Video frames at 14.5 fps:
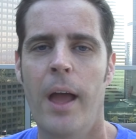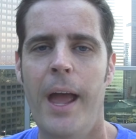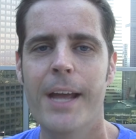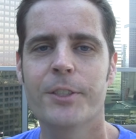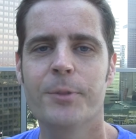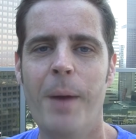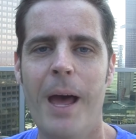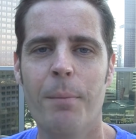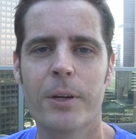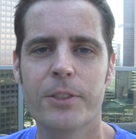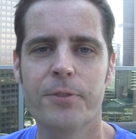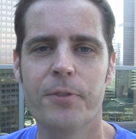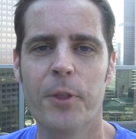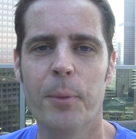Hey, it's Matt
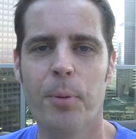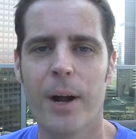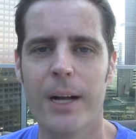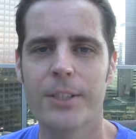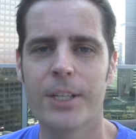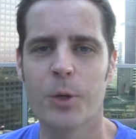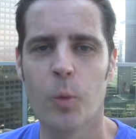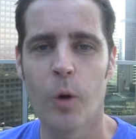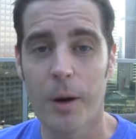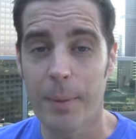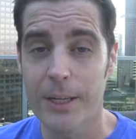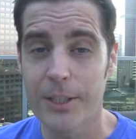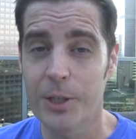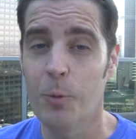Munson for the Project
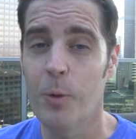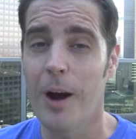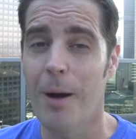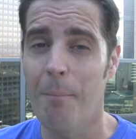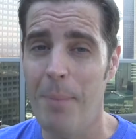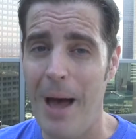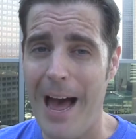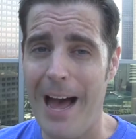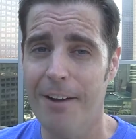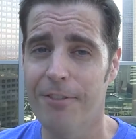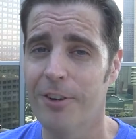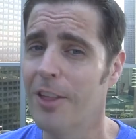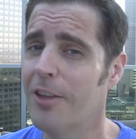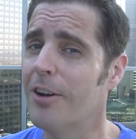Workbench, and we are back
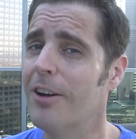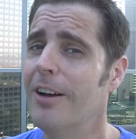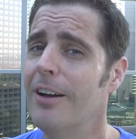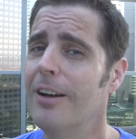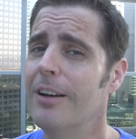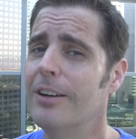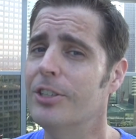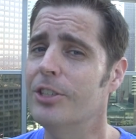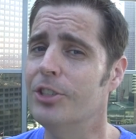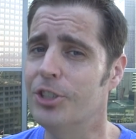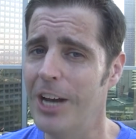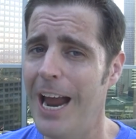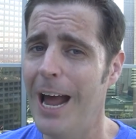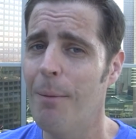for another
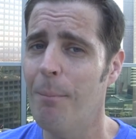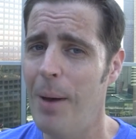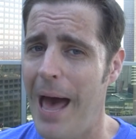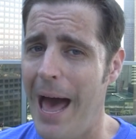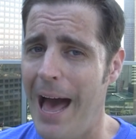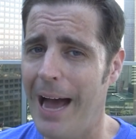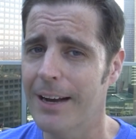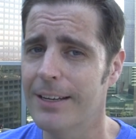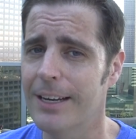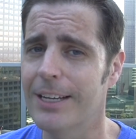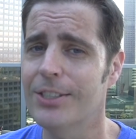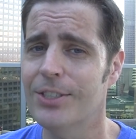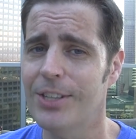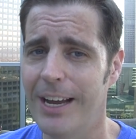jam packed,
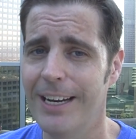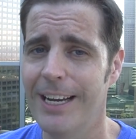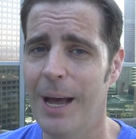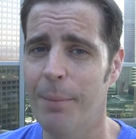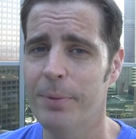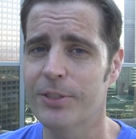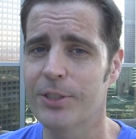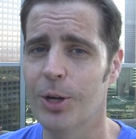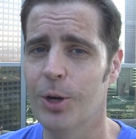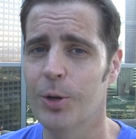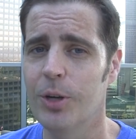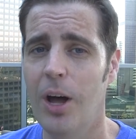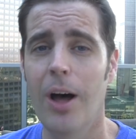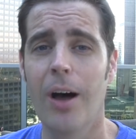exciting
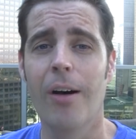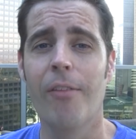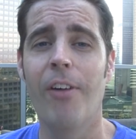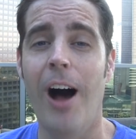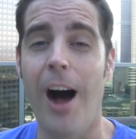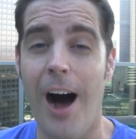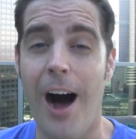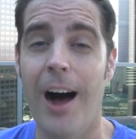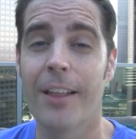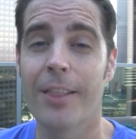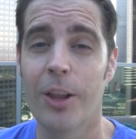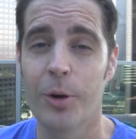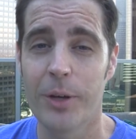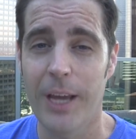episode of
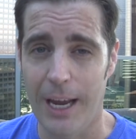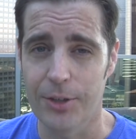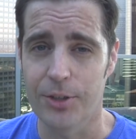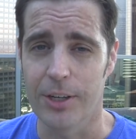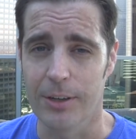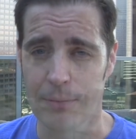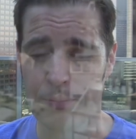On Location.